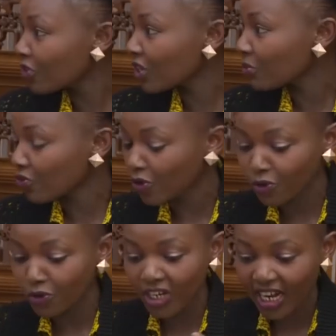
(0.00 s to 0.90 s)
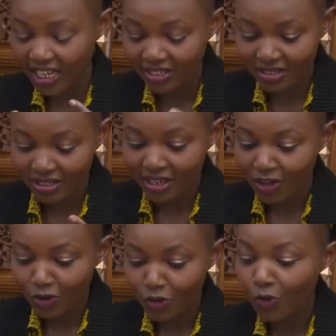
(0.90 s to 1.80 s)
of the time before you realize
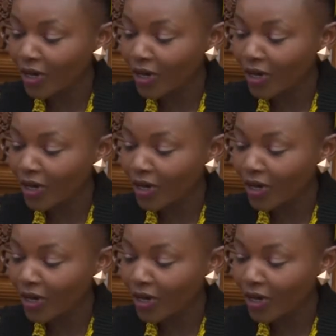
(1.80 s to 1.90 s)
you're